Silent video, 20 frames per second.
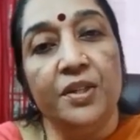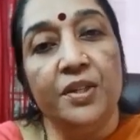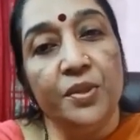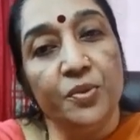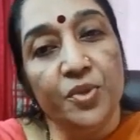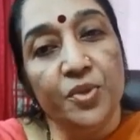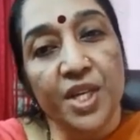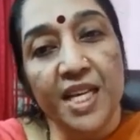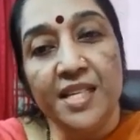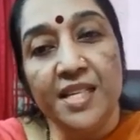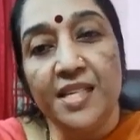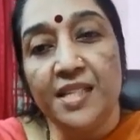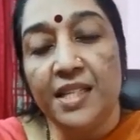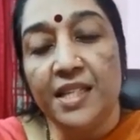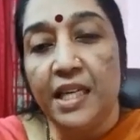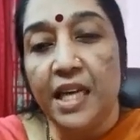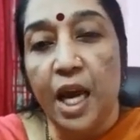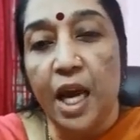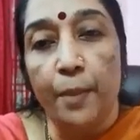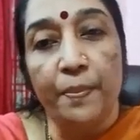new changes
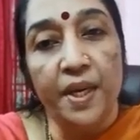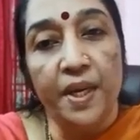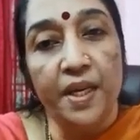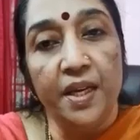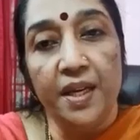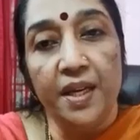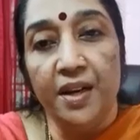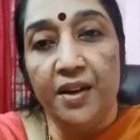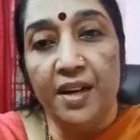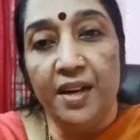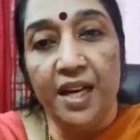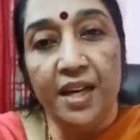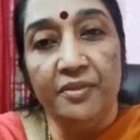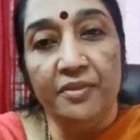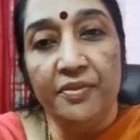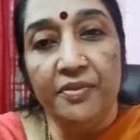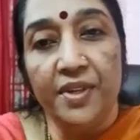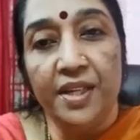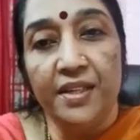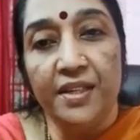that happen in our
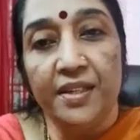life.